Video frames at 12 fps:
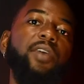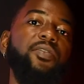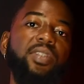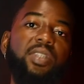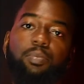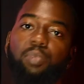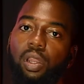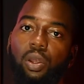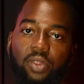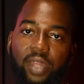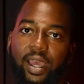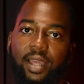If you see
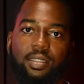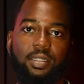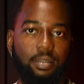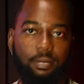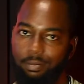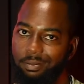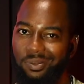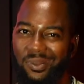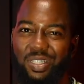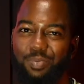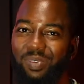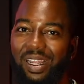below that,
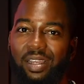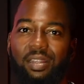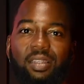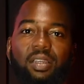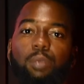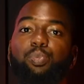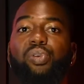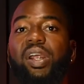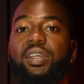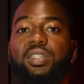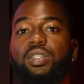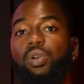it's likely
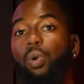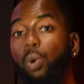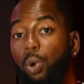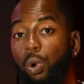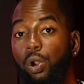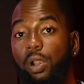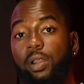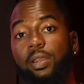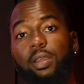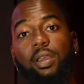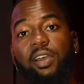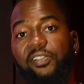compressed or
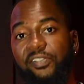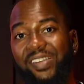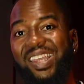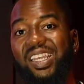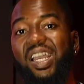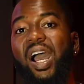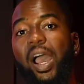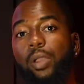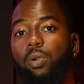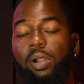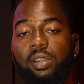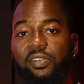a fake
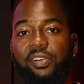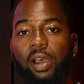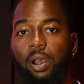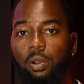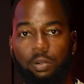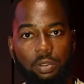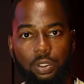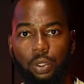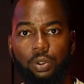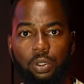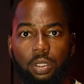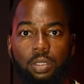high quality file.
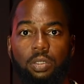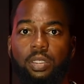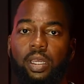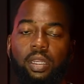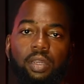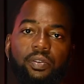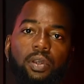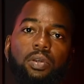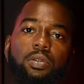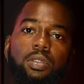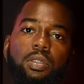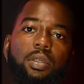Don't use any of
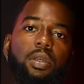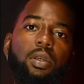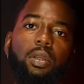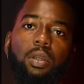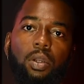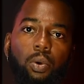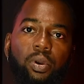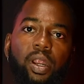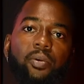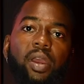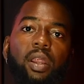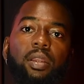those.
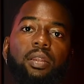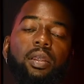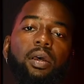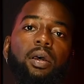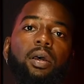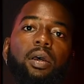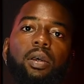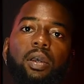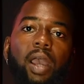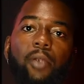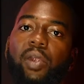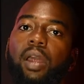When I
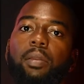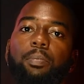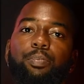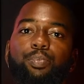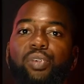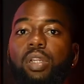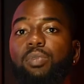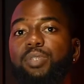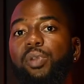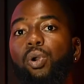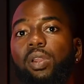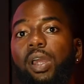ran pretty
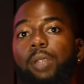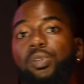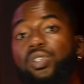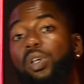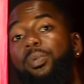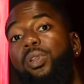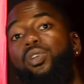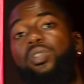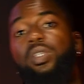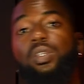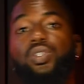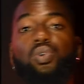much my whole library, so I've been
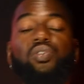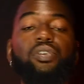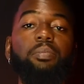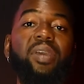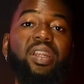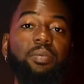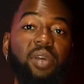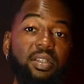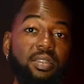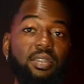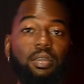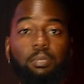using this tool for many
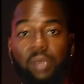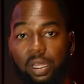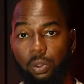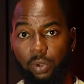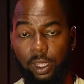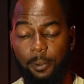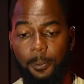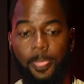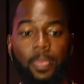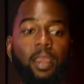months, by the way.